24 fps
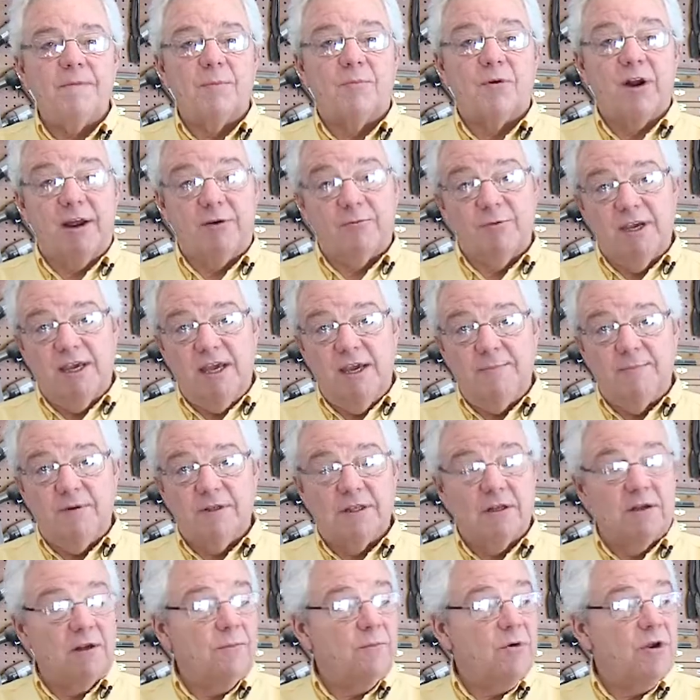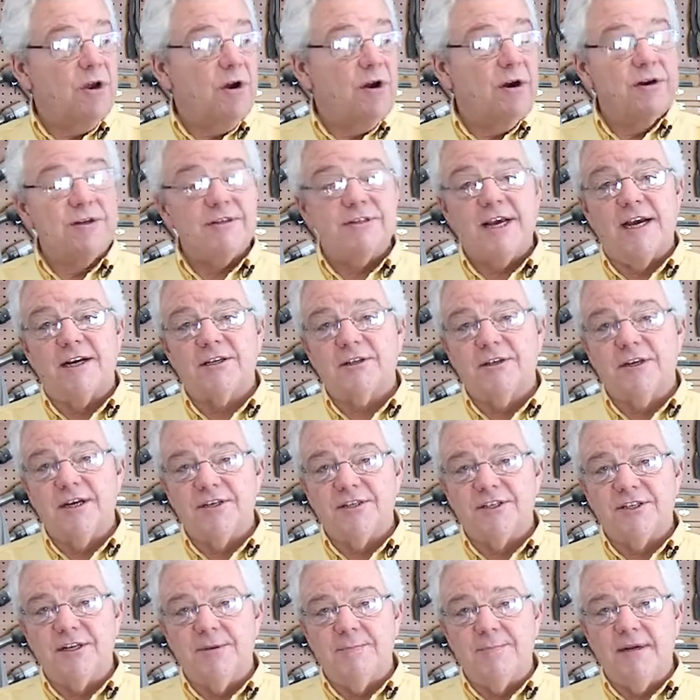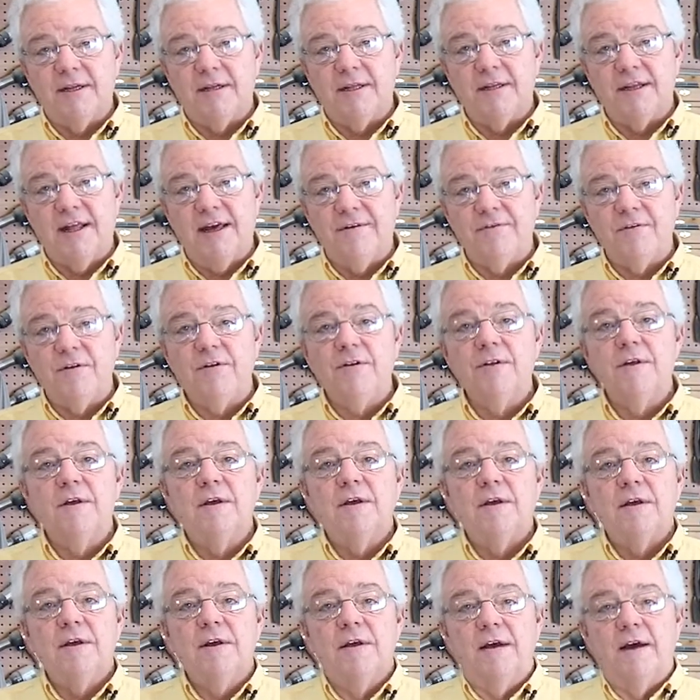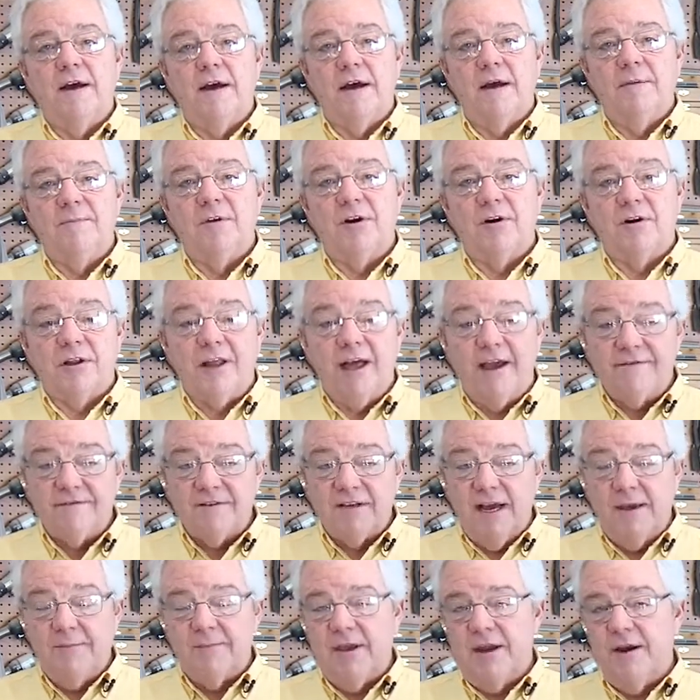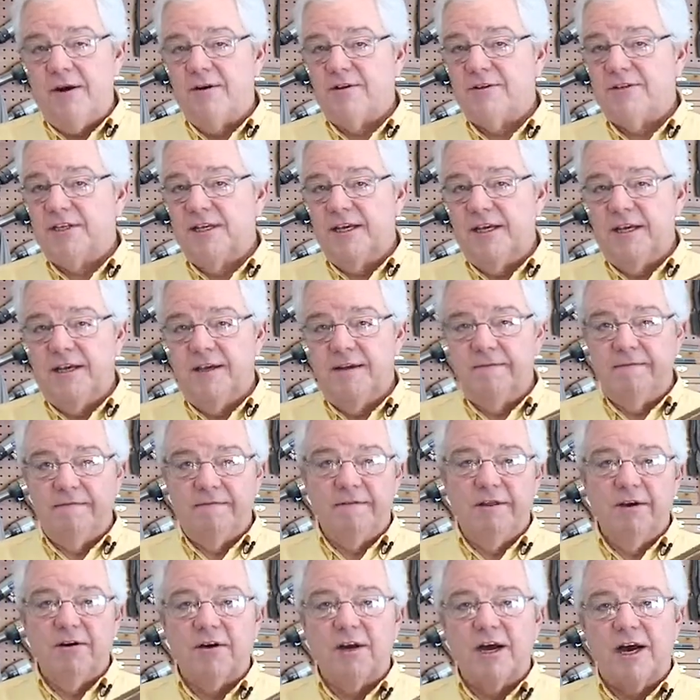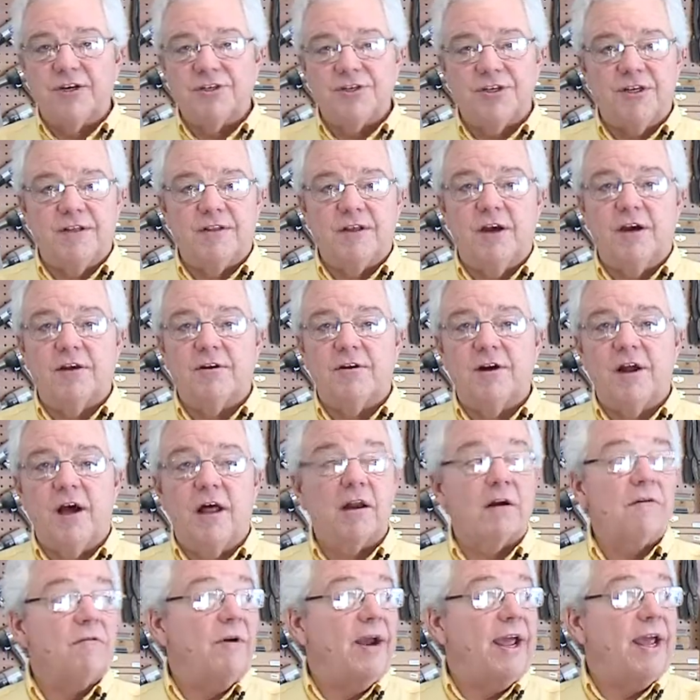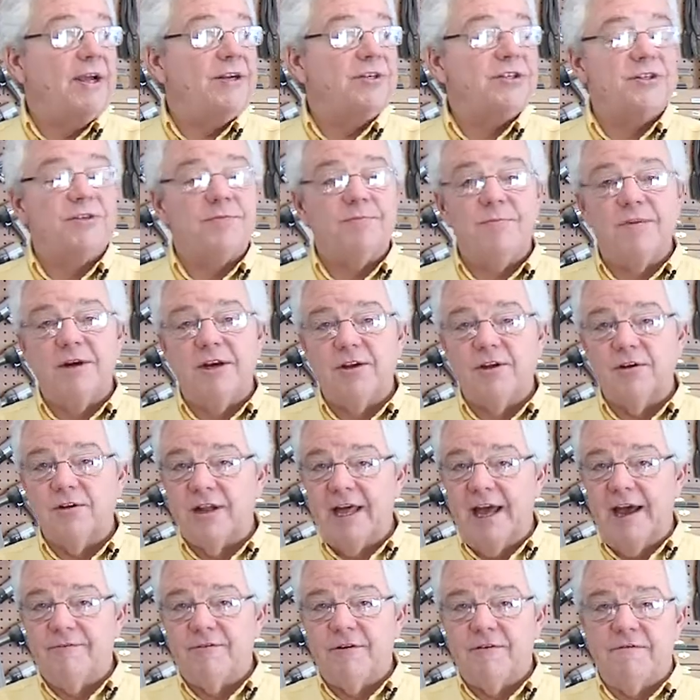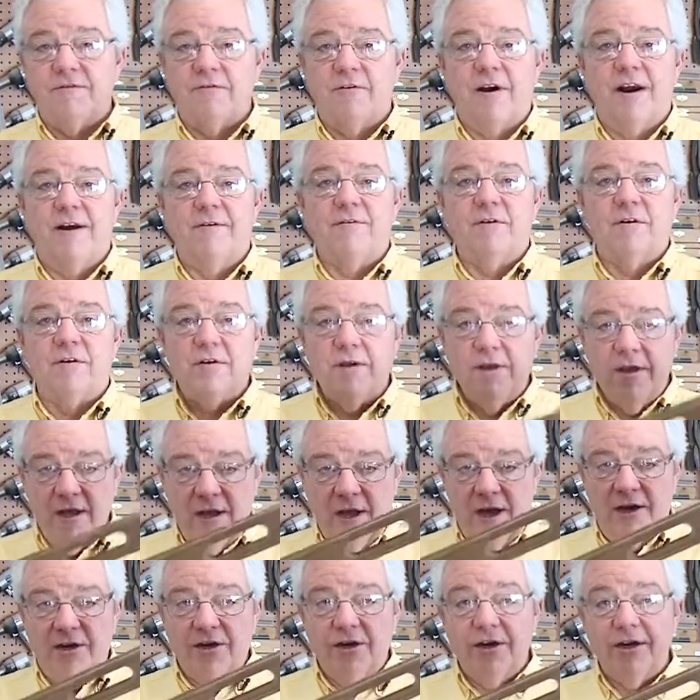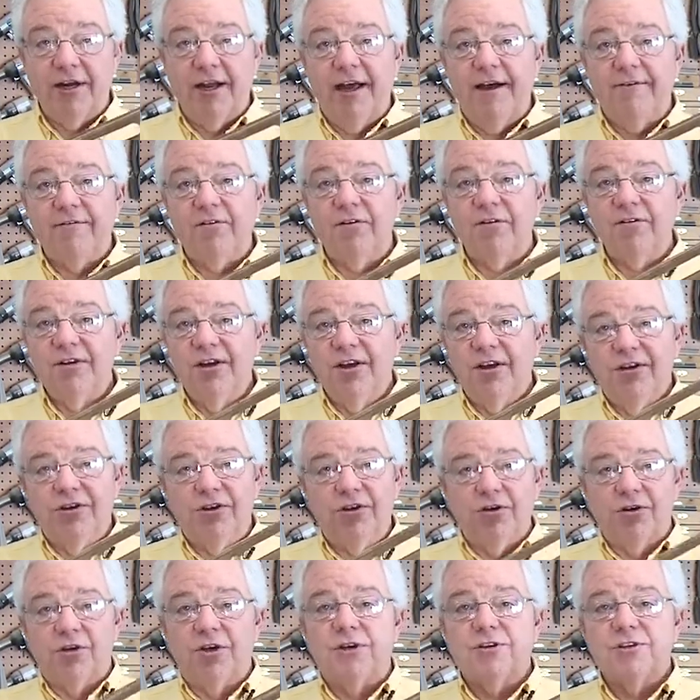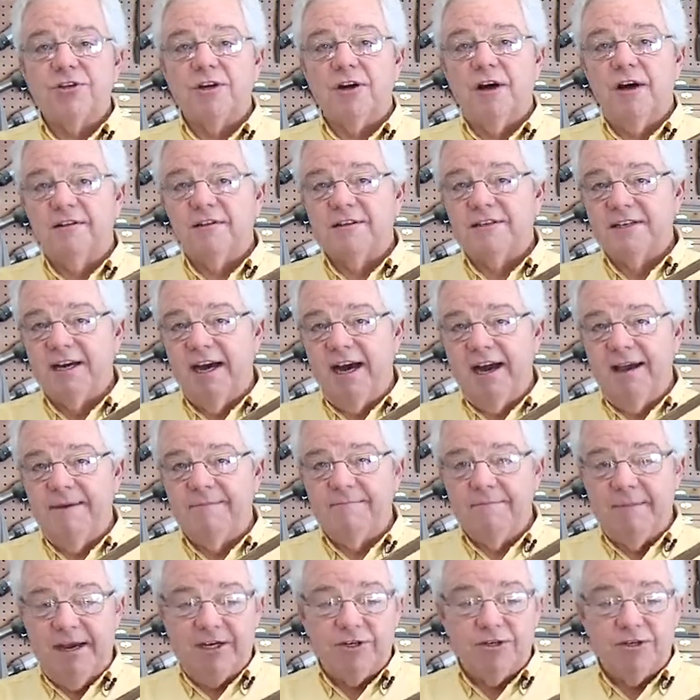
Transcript: The brand we keep at the lumberyard is actually a Stabila level. They're a lifetime guarantee. They'll cost you in the $100 range, but you'll have it forever. A good level, you'll use it all the time.